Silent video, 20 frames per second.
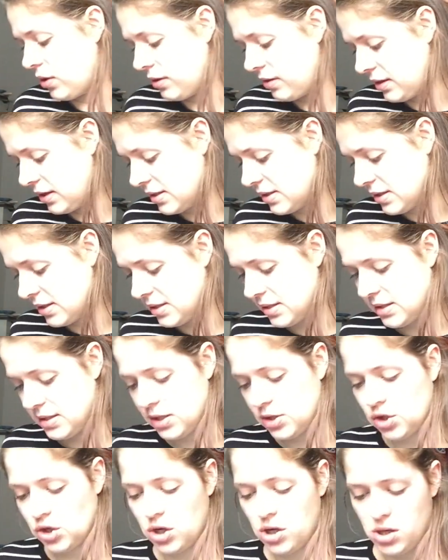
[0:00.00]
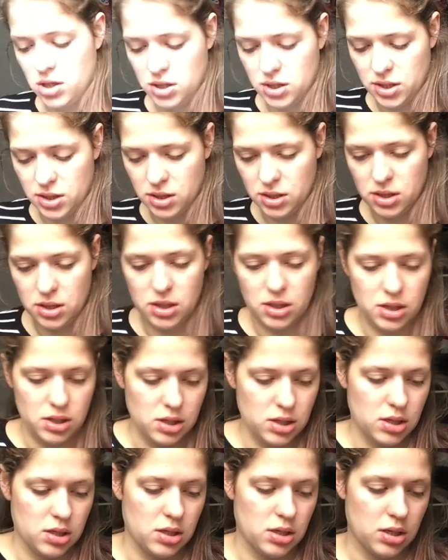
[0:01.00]
what this is stitched on.
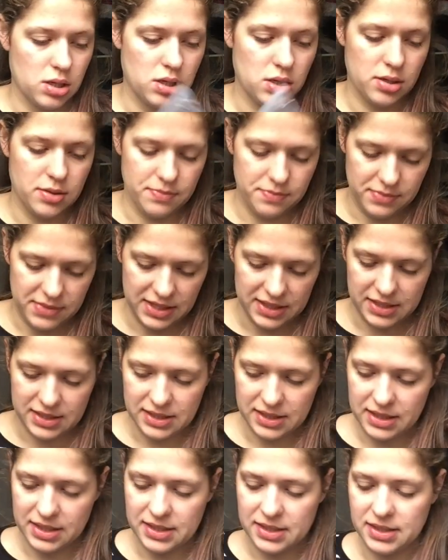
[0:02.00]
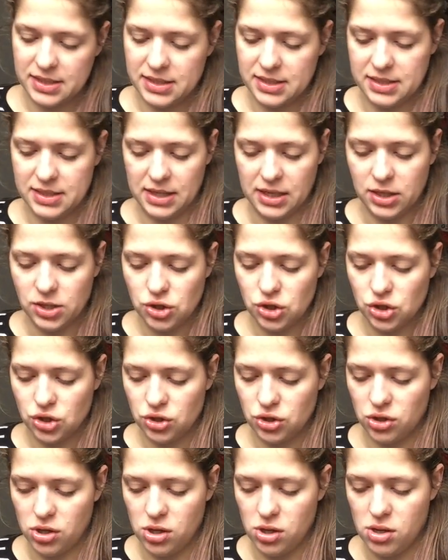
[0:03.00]
This is
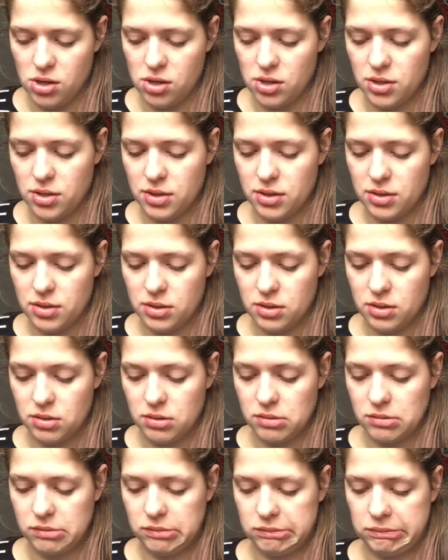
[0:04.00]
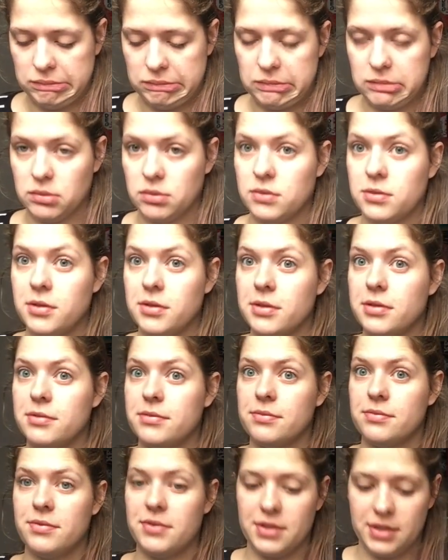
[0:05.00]
stitched on,
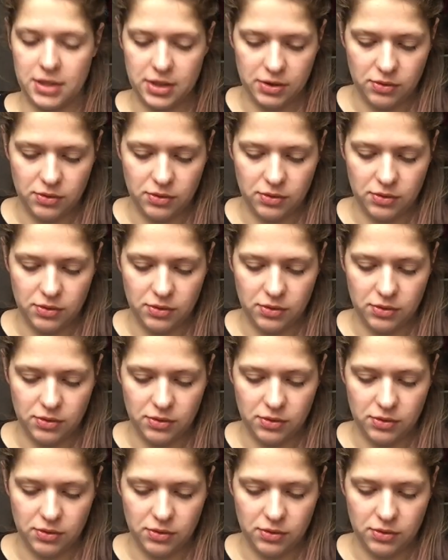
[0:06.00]
to